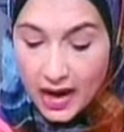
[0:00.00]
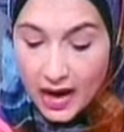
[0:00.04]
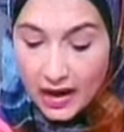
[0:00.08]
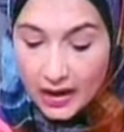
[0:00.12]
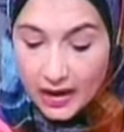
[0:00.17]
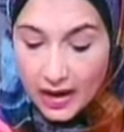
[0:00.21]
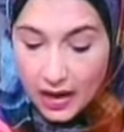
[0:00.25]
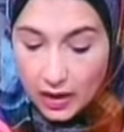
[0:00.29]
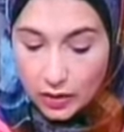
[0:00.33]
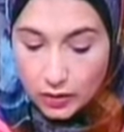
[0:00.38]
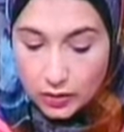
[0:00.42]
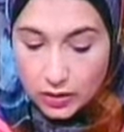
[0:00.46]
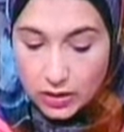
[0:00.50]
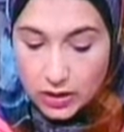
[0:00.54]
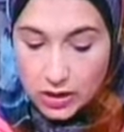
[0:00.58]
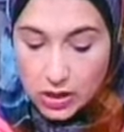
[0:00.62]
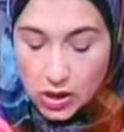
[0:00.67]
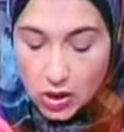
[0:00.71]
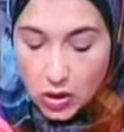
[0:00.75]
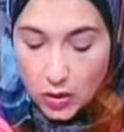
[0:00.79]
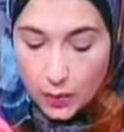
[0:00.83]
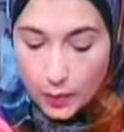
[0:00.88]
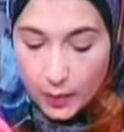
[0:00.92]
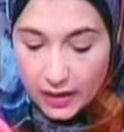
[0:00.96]
announced
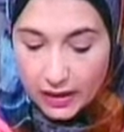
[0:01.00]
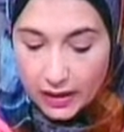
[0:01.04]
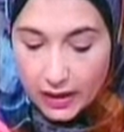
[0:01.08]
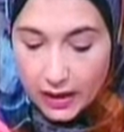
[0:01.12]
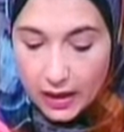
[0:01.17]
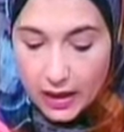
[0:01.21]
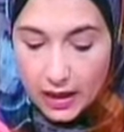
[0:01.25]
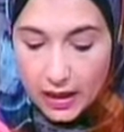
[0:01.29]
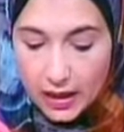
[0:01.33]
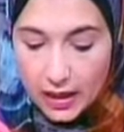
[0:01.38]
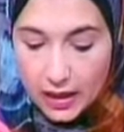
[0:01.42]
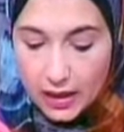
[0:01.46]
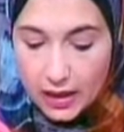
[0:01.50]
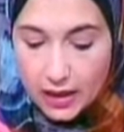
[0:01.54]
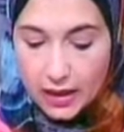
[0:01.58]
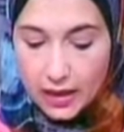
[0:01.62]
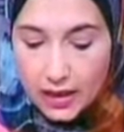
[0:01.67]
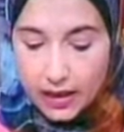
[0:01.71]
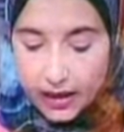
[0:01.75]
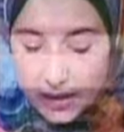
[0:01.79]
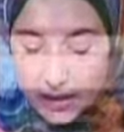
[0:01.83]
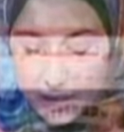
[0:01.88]
on Monday that the